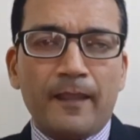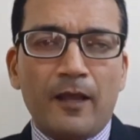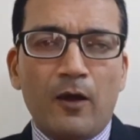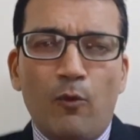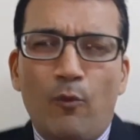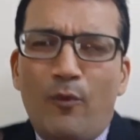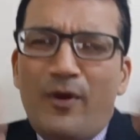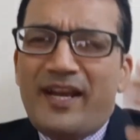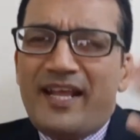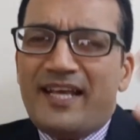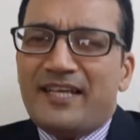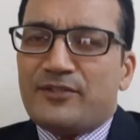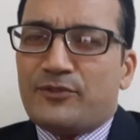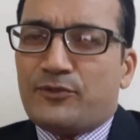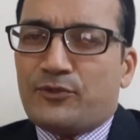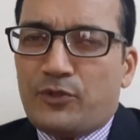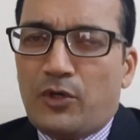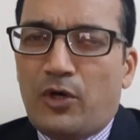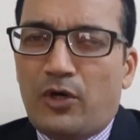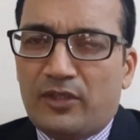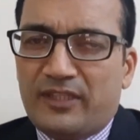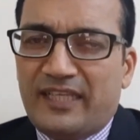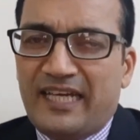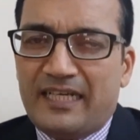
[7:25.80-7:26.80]
When I
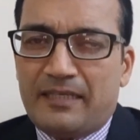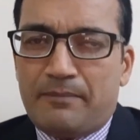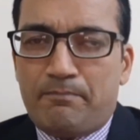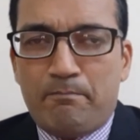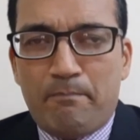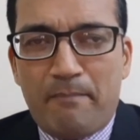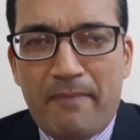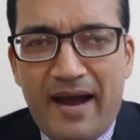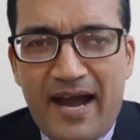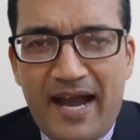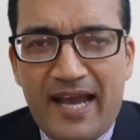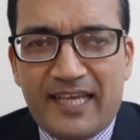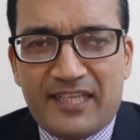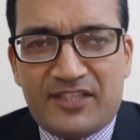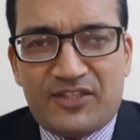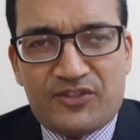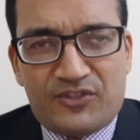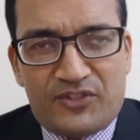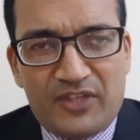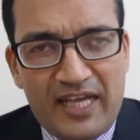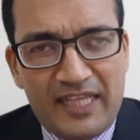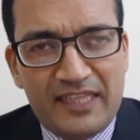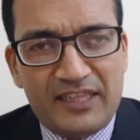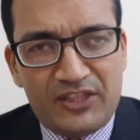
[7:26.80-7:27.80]
saw that my
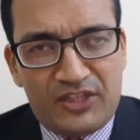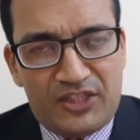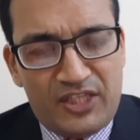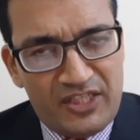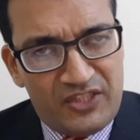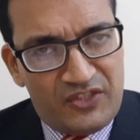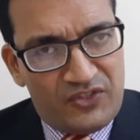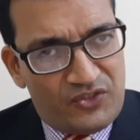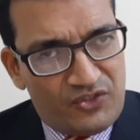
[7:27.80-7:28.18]
son this